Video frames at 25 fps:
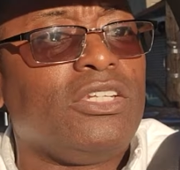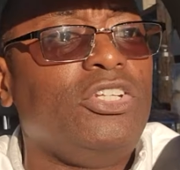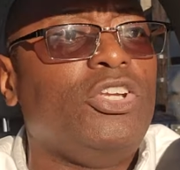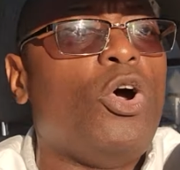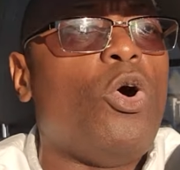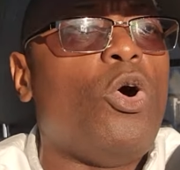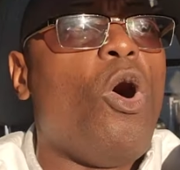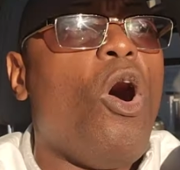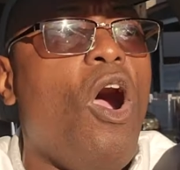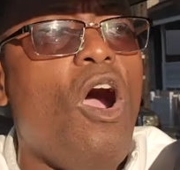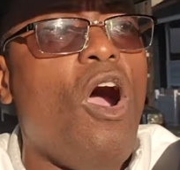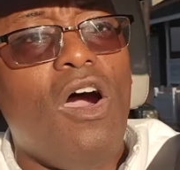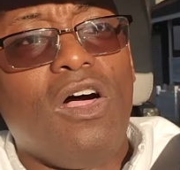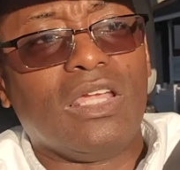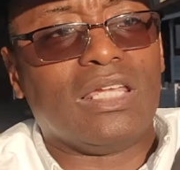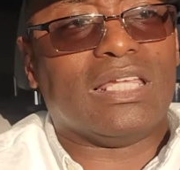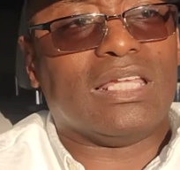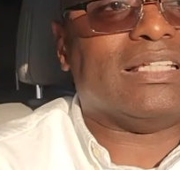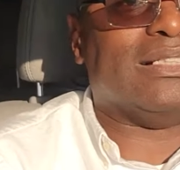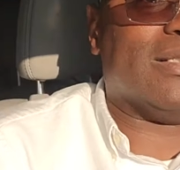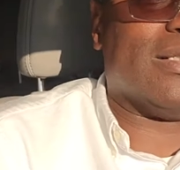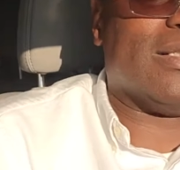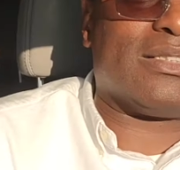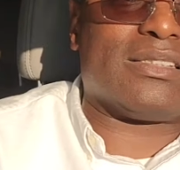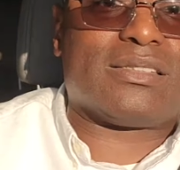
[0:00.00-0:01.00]
New
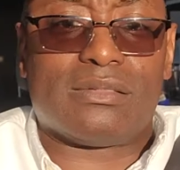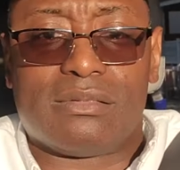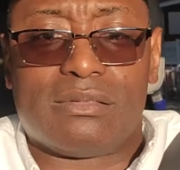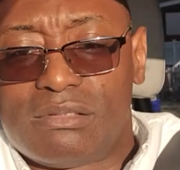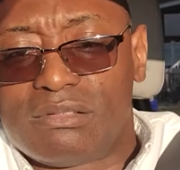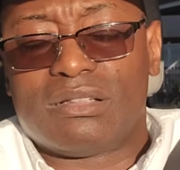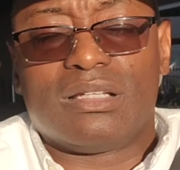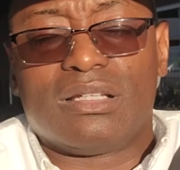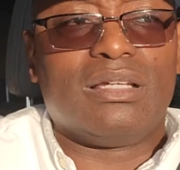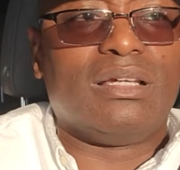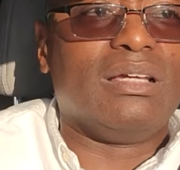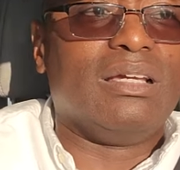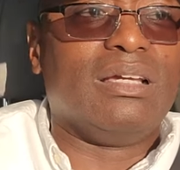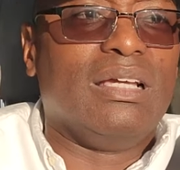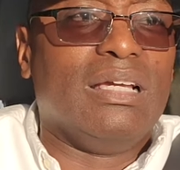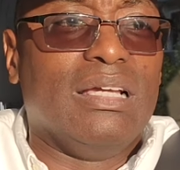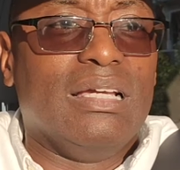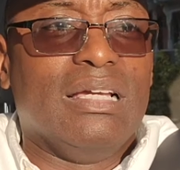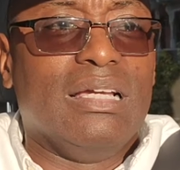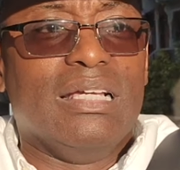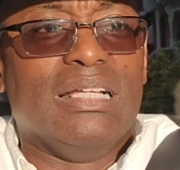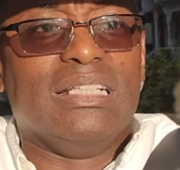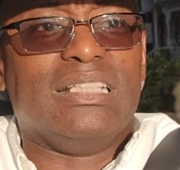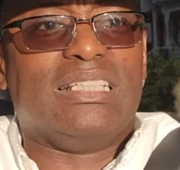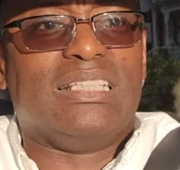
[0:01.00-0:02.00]
Orleans.
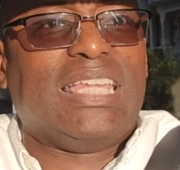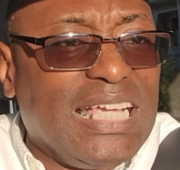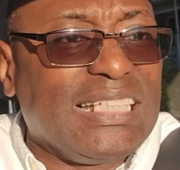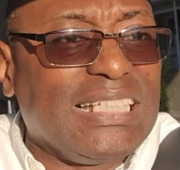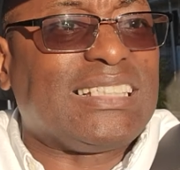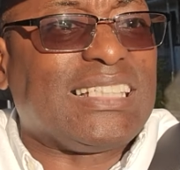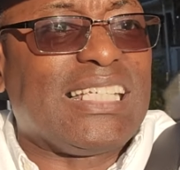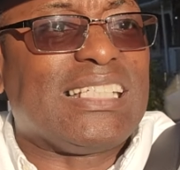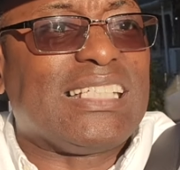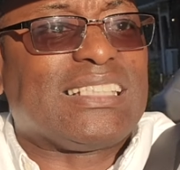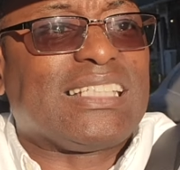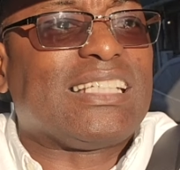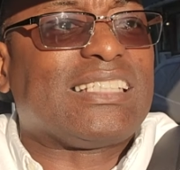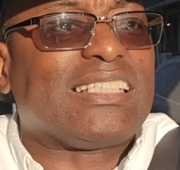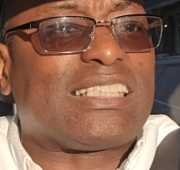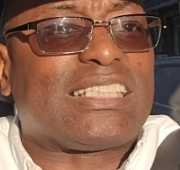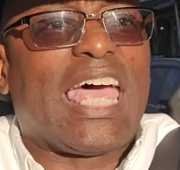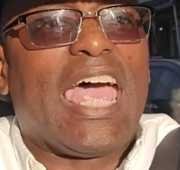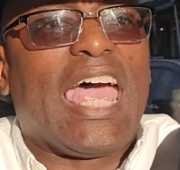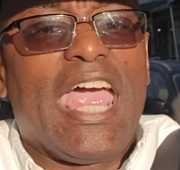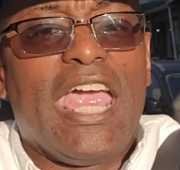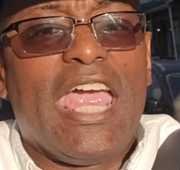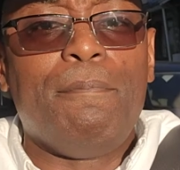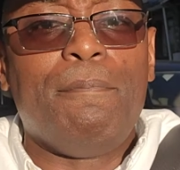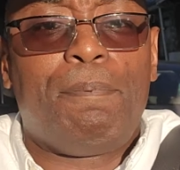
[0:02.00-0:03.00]
This is the
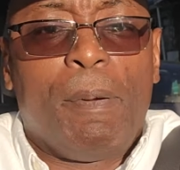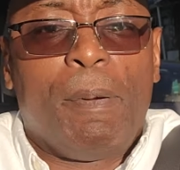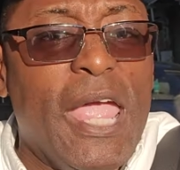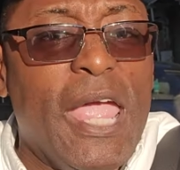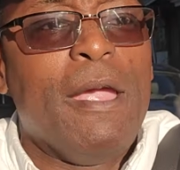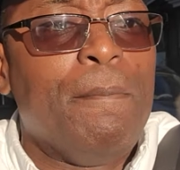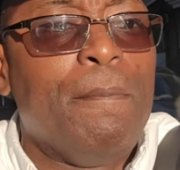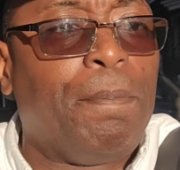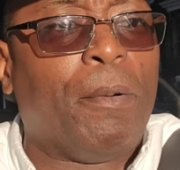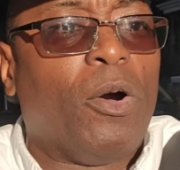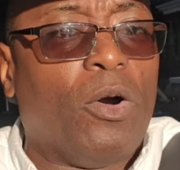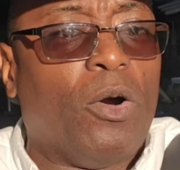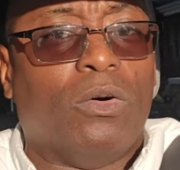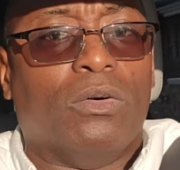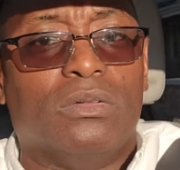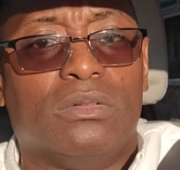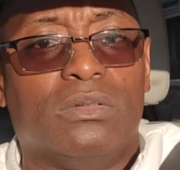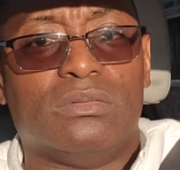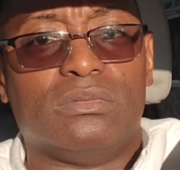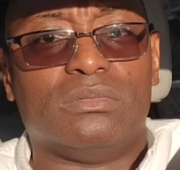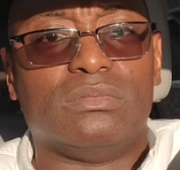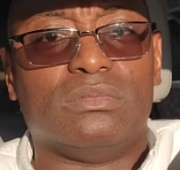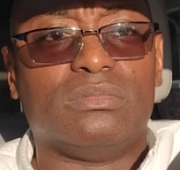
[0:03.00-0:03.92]
same people.